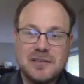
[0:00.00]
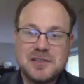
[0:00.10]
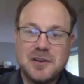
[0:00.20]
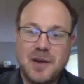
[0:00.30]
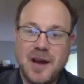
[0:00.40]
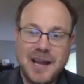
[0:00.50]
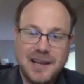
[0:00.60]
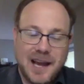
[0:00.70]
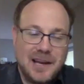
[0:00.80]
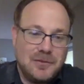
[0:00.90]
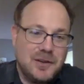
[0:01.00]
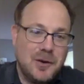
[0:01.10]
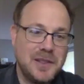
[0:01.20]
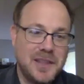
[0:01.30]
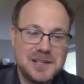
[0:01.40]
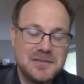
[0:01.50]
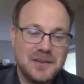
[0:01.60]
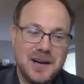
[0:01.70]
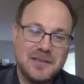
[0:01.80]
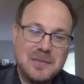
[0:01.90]
So I don't know what that is for
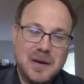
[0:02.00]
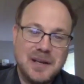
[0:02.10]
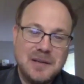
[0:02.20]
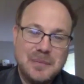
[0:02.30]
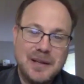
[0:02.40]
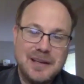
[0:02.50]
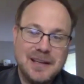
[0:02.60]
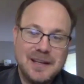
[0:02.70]
everybody, but